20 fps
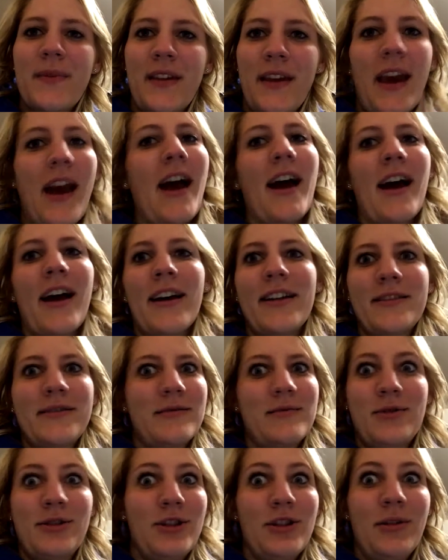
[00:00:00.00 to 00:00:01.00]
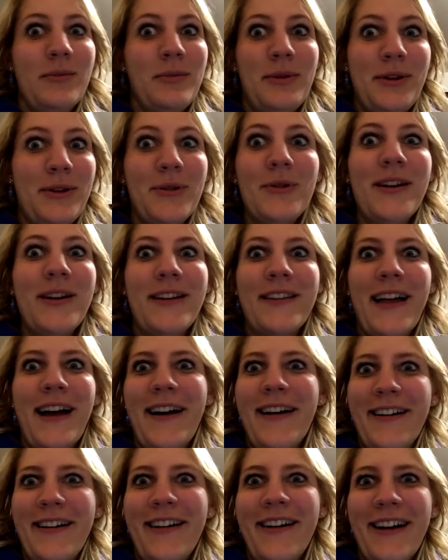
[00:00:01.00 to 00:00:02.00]
"Yeah, I shouldn't be doing that,
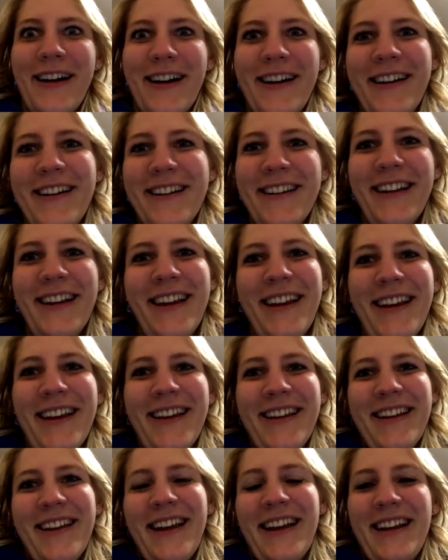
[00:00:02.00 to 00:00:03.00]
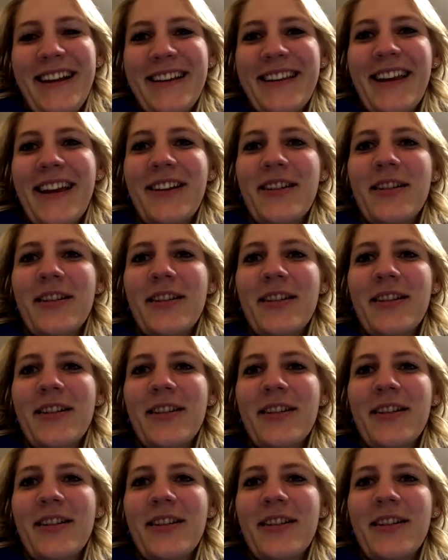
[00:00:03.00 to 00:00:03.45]
huh?" And he's like,